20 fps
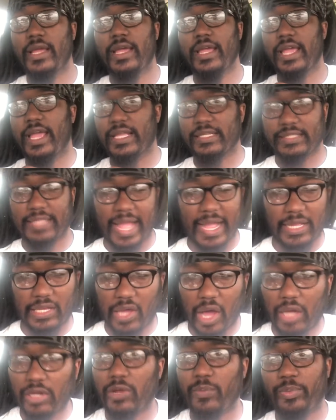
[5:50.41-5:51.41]
He has not
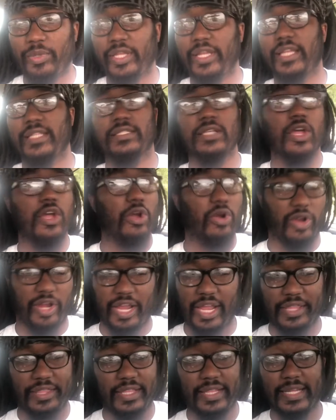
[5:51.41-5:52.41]
gone up against or
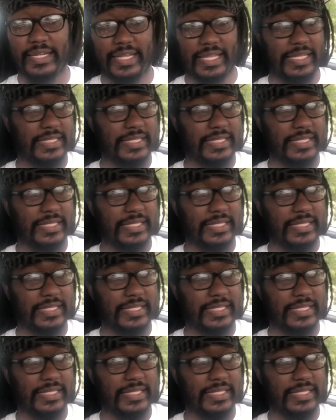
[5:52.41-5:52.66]
anything like that.